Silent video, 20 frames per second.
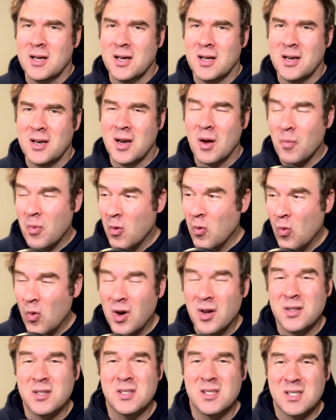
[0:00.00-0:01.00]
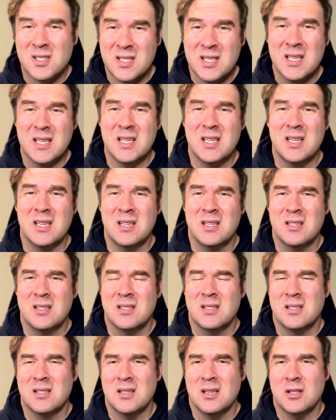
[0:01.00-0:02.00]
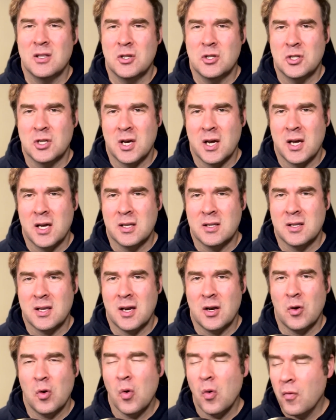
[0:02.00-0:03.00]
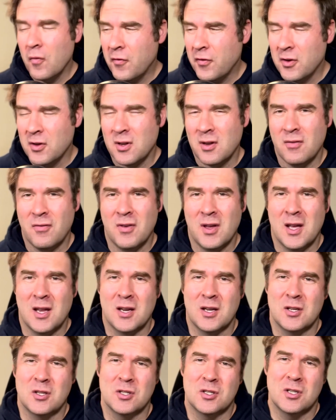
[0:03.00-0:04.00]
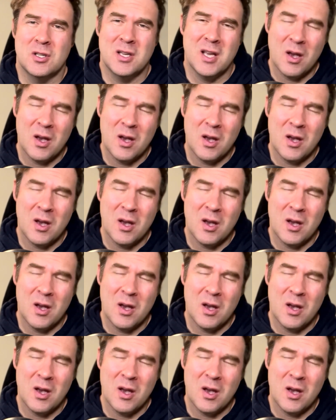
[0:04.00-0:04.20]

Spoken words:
a number one seed in the Giants that had home field advantage?